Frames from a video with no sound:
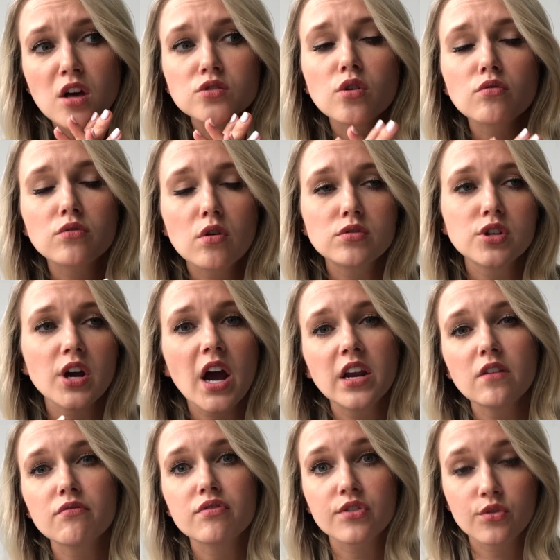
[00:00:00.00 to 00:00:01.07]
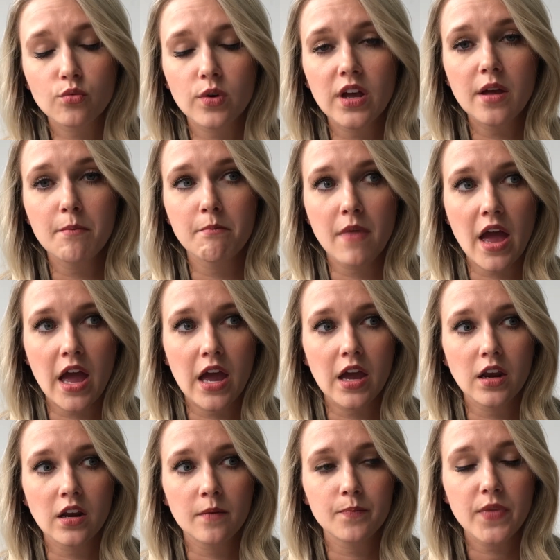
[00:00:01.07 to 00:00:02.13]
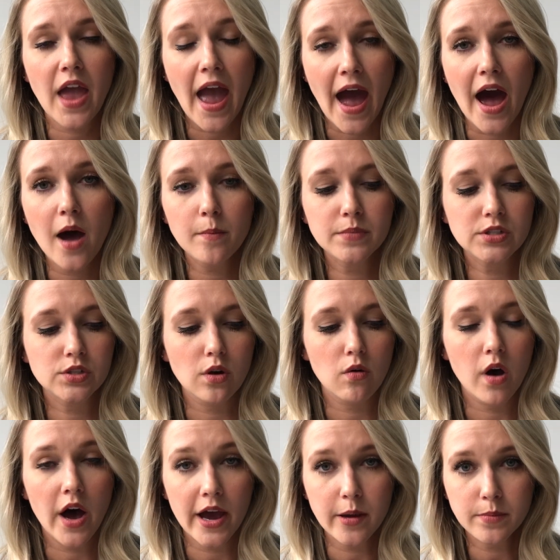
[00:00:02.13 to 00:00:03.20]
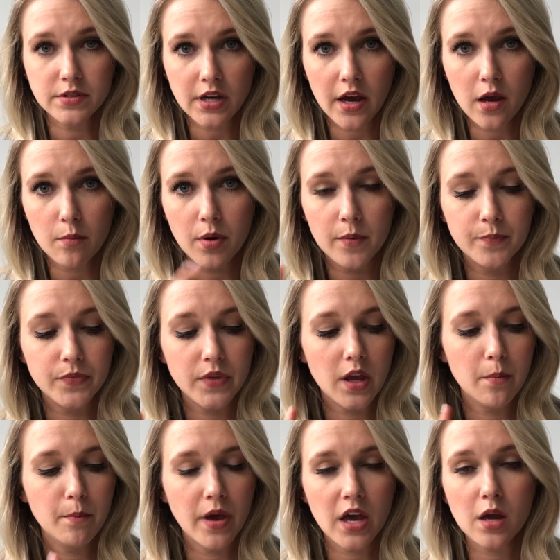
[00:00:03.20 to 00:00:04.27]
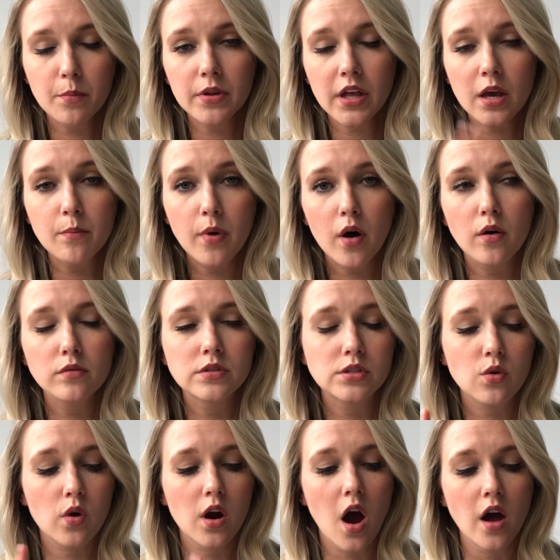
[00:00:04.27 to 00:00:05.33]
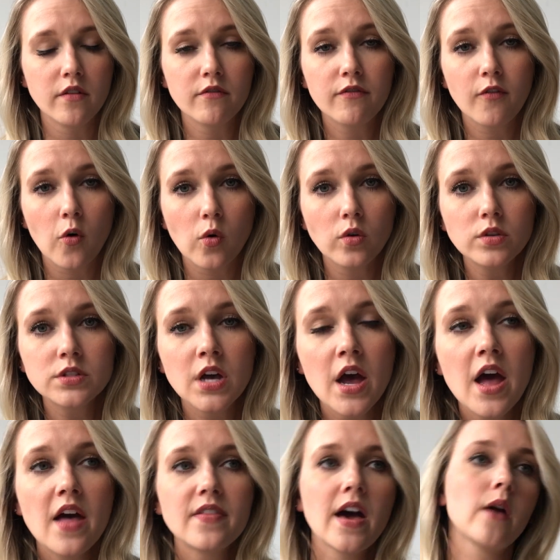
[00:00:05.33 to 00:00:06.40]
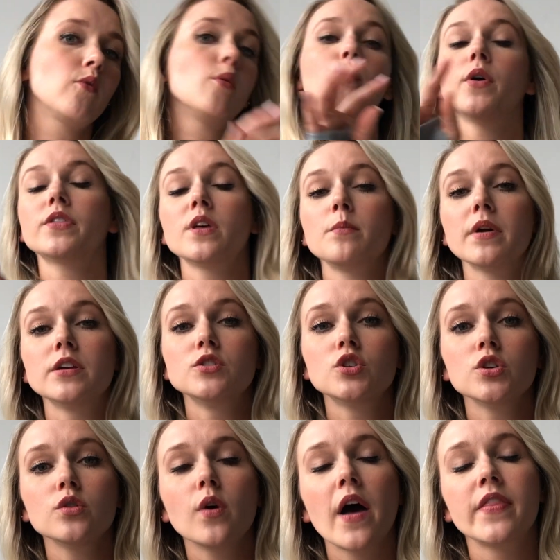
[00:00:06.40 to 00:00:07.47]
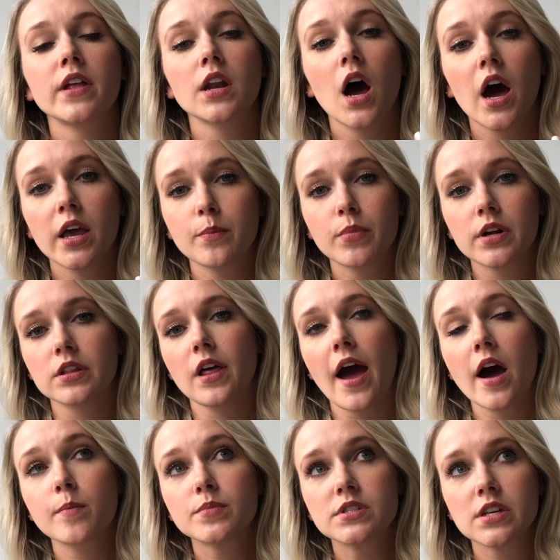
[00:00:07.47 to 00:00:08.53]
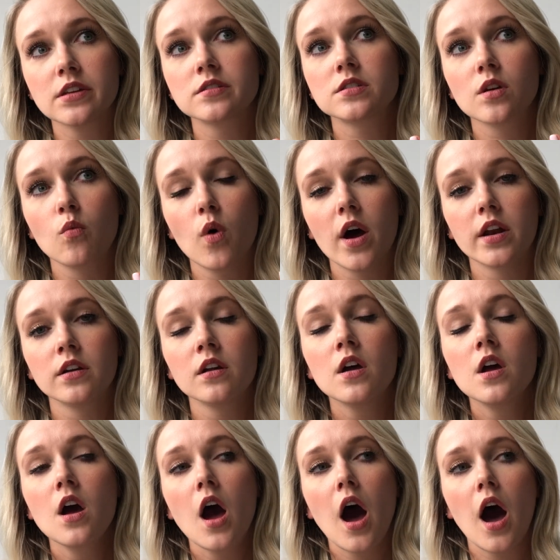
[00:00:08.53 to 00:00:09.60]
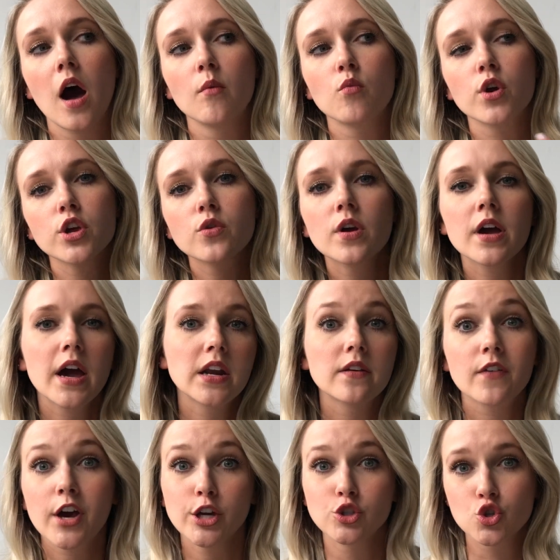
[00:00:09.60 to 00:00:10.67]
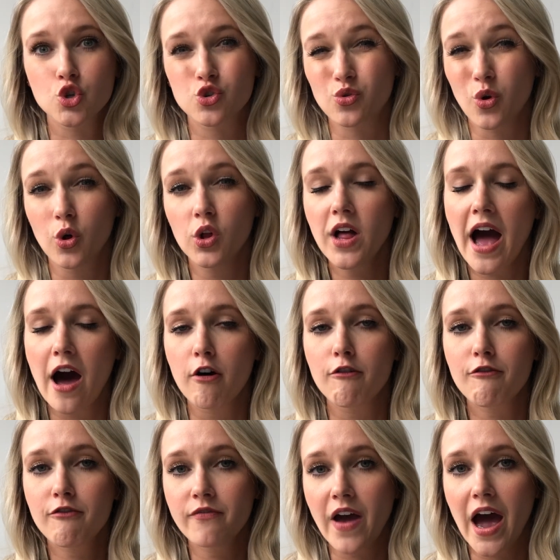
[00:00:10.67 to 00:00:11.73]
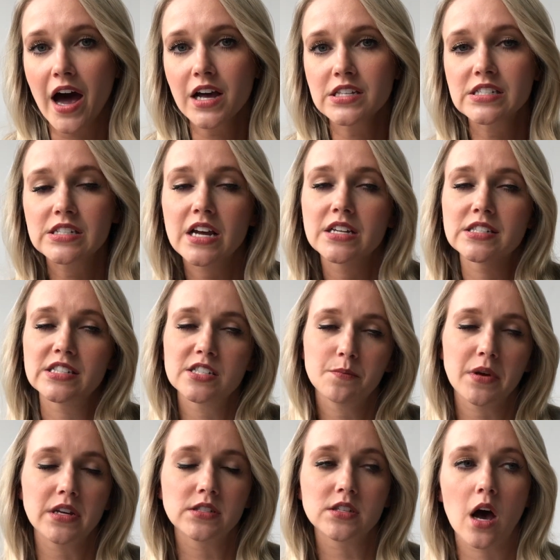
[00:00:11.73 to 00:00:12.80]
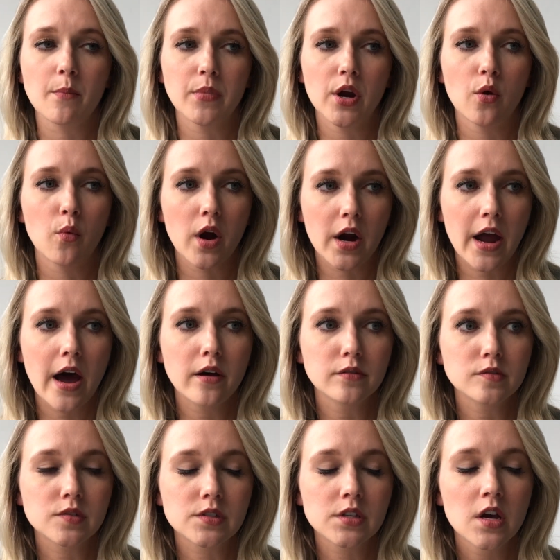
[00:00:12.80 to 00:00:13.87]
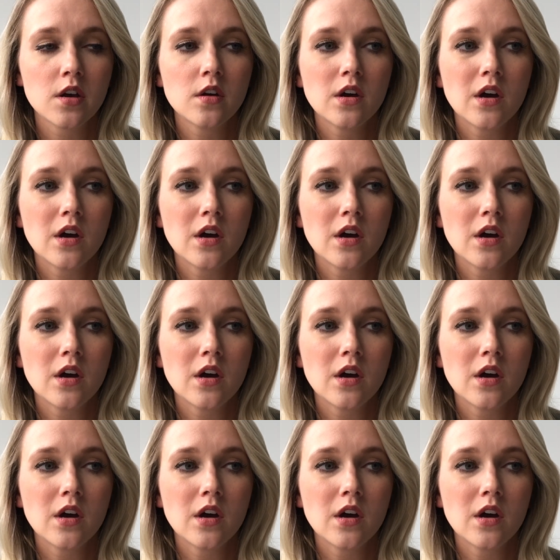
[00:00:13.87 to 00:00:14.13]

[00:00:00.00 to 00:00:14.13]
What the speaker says: So those are kind of 3 main apps. So Hype Type, Pick, Play, Post, or Unfold that I will put them into, and then Hyperlapse is the one where you can kind of control how fast it speeds up your workouts.